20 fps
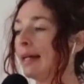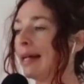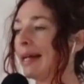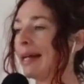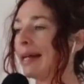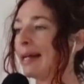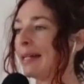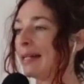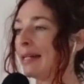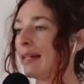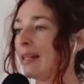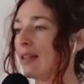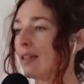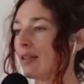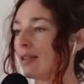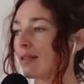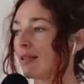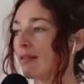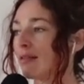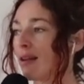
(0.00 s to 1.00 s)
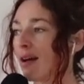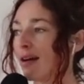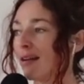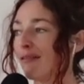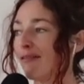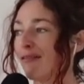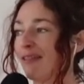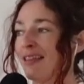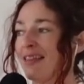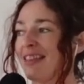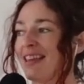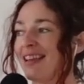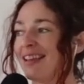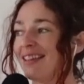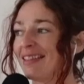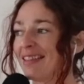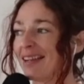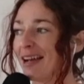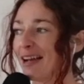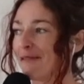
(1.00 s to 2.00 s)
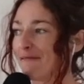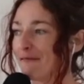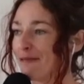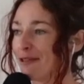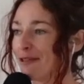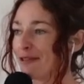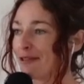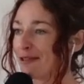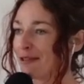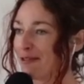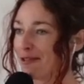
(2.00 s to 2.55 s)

And there's a lot of things that I have learned